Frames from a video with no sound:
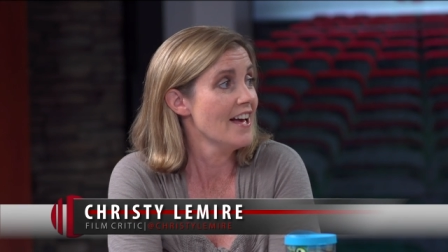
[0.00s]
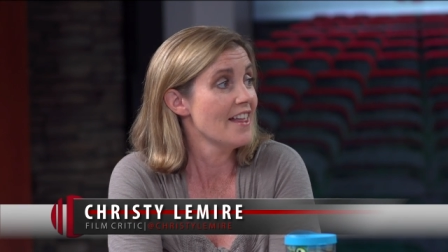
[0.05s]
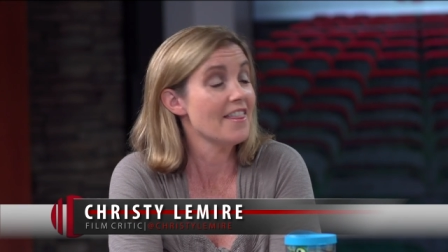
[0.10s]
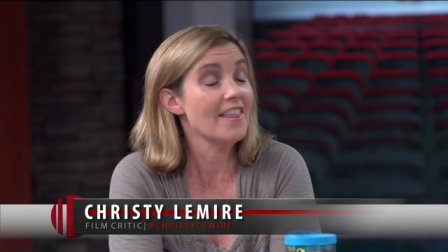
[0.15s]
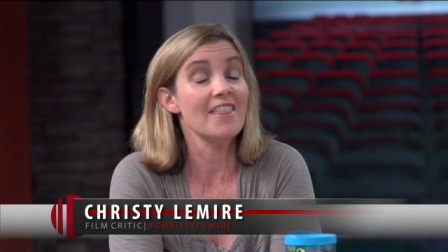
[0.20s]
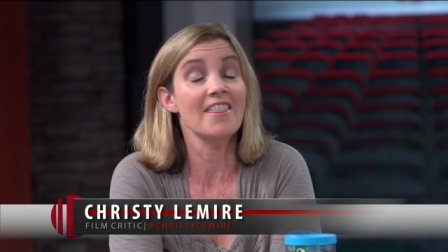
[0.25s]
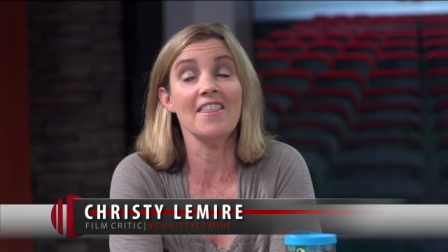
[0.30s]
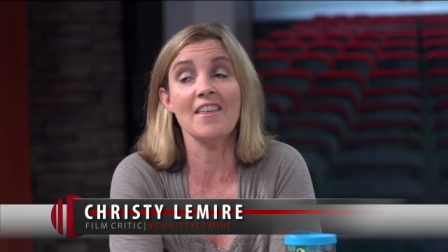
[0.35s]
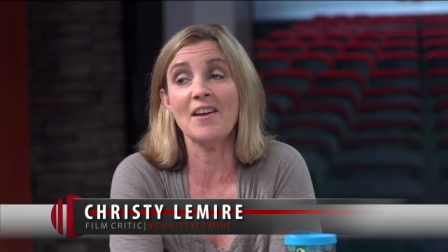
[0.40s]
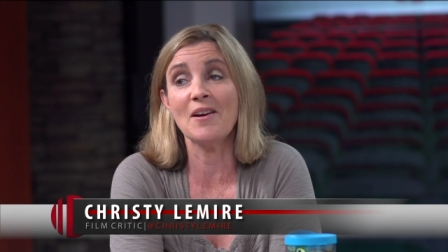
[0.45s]

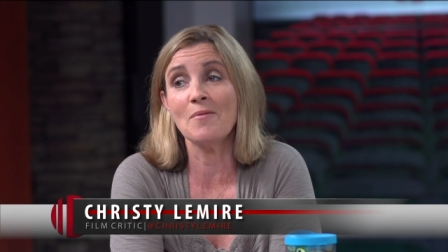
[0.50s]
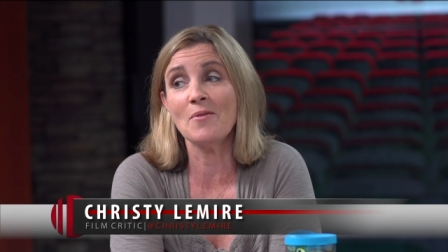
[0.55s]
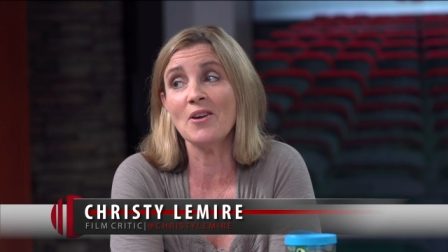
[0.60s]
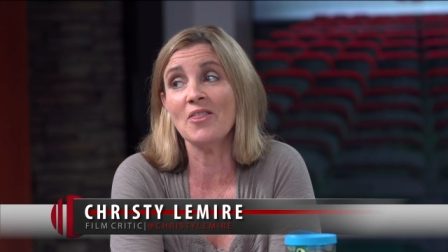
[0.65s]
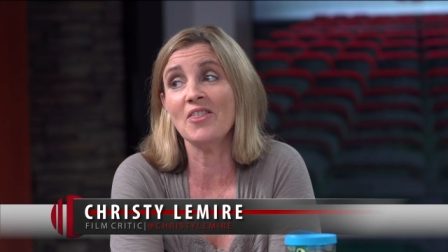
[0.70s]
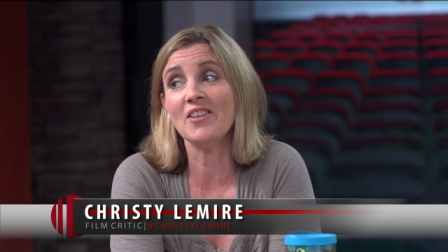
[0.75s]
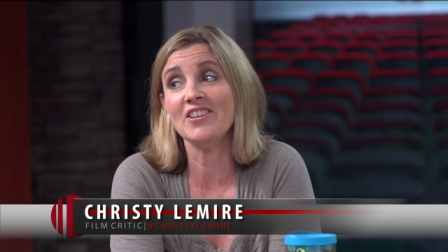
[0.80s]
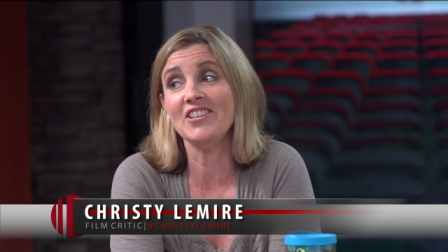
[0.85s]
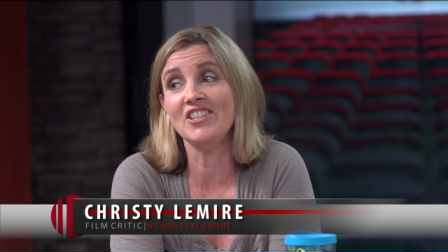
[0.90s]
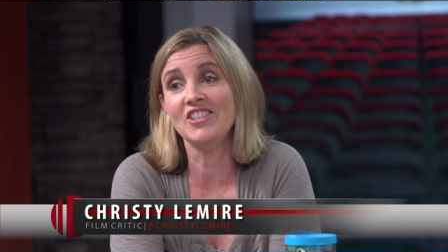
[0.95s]
Yep. The thing yes.
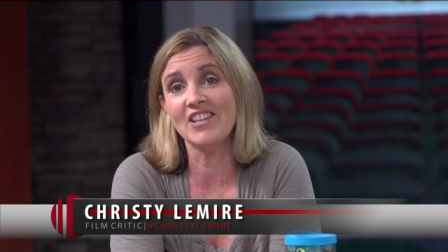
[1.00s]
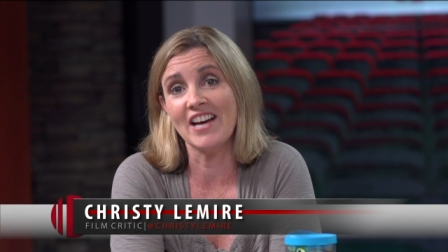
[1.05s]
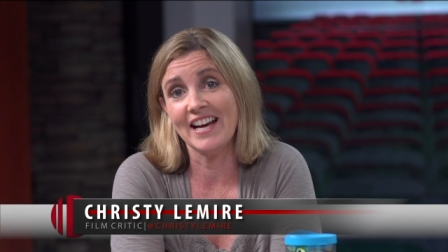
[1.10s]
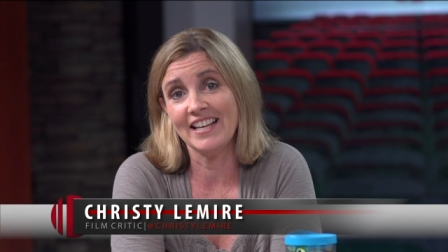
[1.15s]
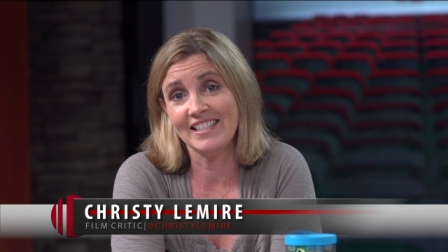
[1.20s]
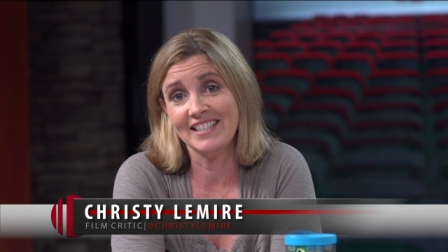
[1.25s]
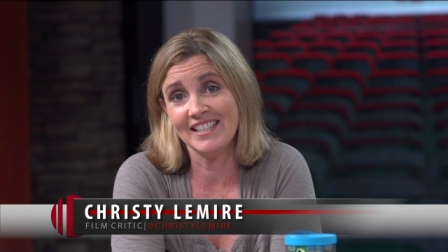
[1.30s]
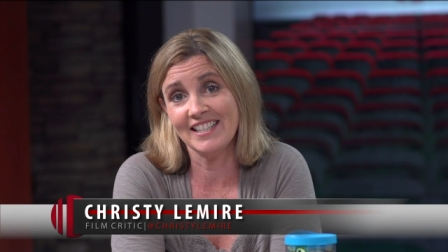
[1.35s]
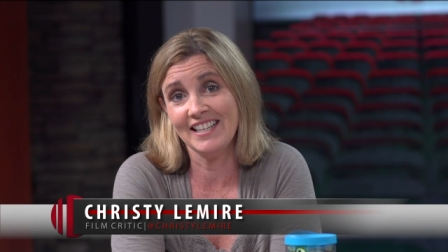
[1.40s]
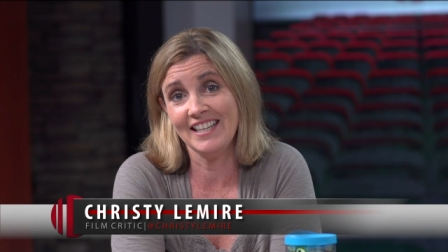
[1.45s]
with the
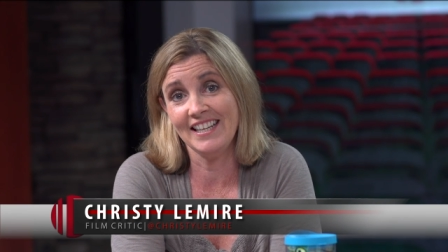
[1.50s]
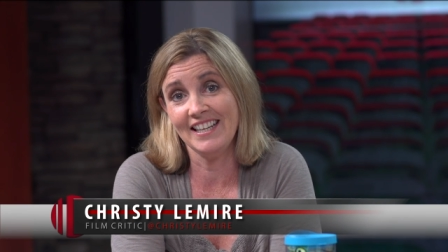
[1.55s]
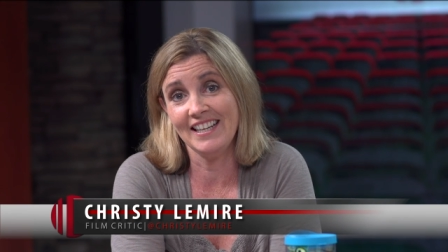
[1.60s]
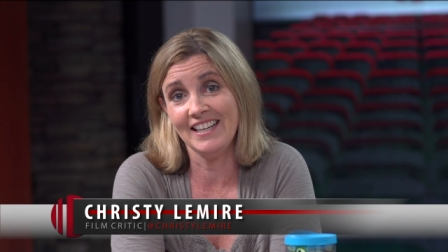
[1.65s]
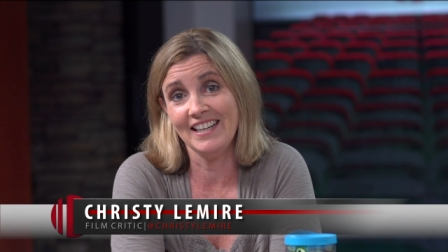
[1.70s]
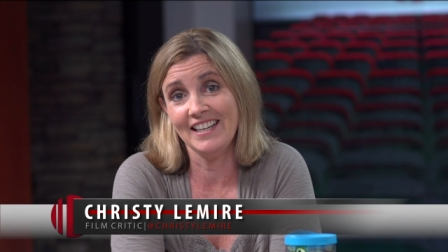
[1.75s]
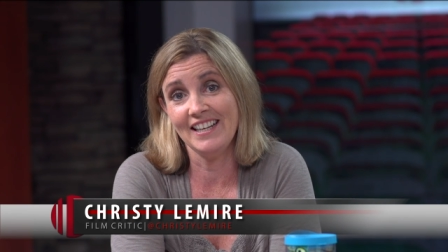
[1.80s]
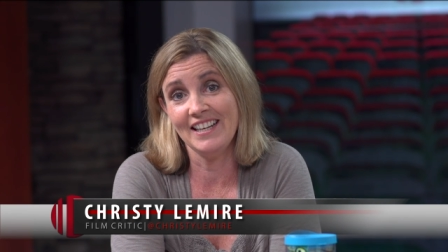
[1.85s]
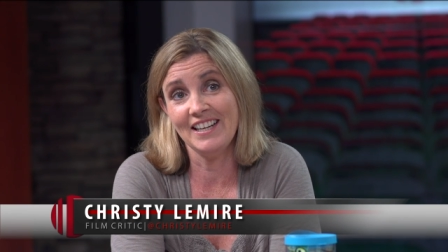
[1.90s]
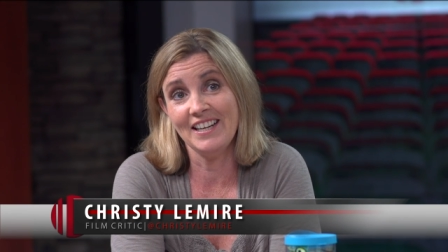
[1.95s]
jet
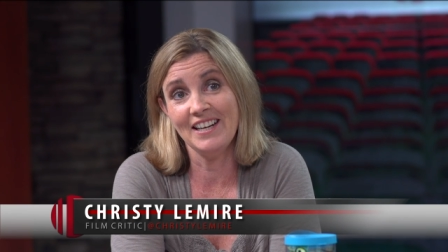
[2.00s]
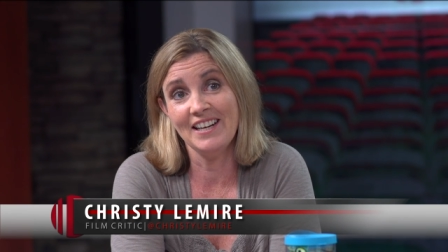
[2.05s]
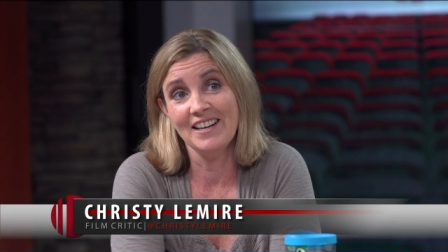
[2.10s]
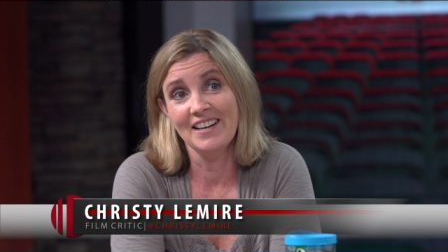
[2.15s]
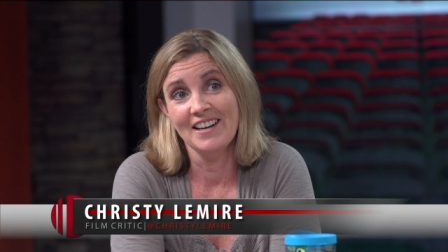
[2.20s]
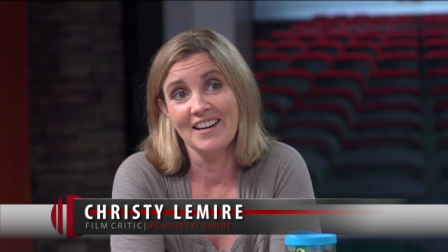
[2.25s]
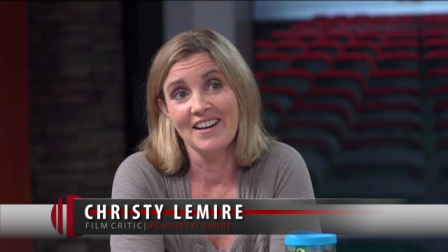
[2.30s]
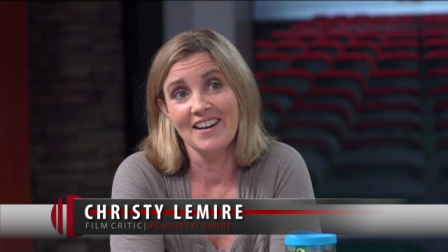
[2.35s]
ski